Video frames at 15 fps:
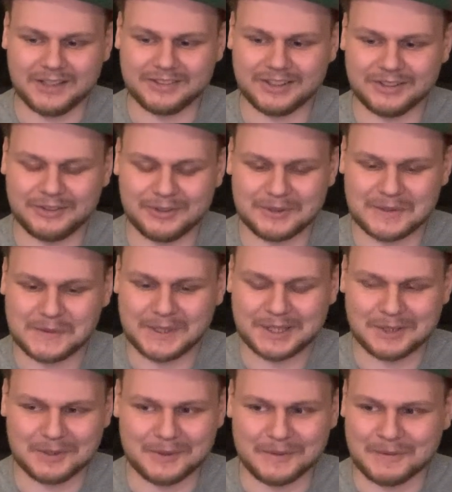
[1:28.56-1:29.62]
I don't
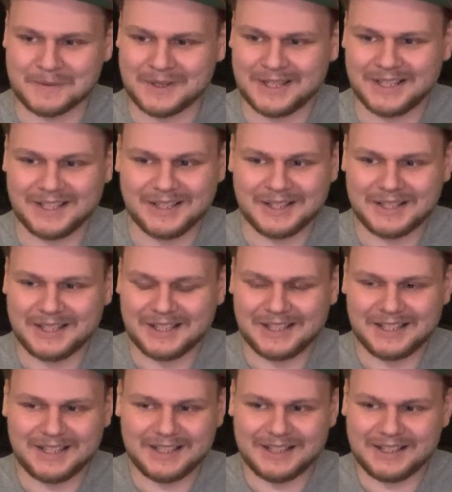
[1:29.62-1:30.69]
recall
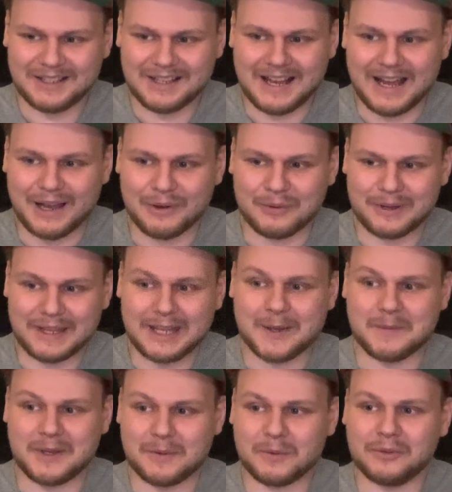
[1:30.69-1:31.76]
how
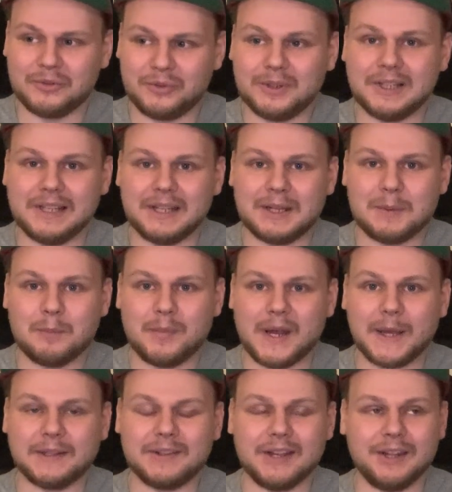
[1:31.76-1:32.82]
gaming was really
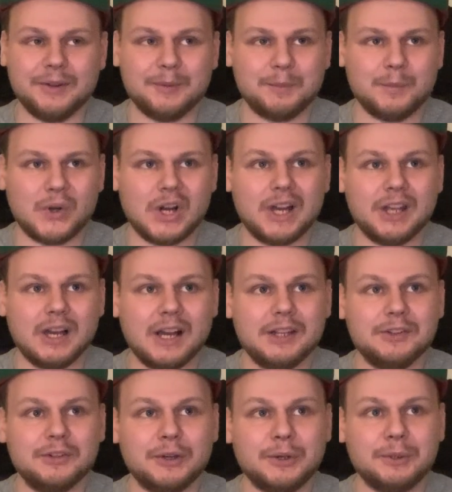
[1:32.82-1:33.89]
back then, but I
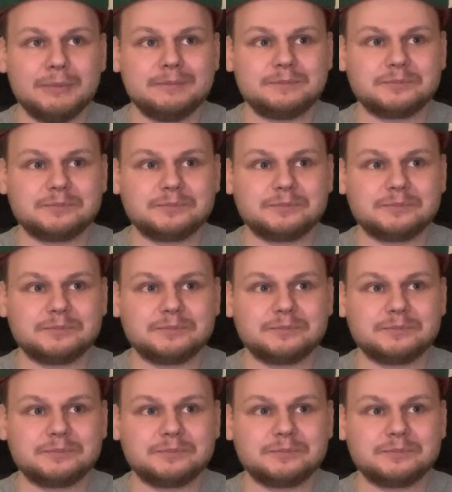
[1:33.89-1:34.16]
know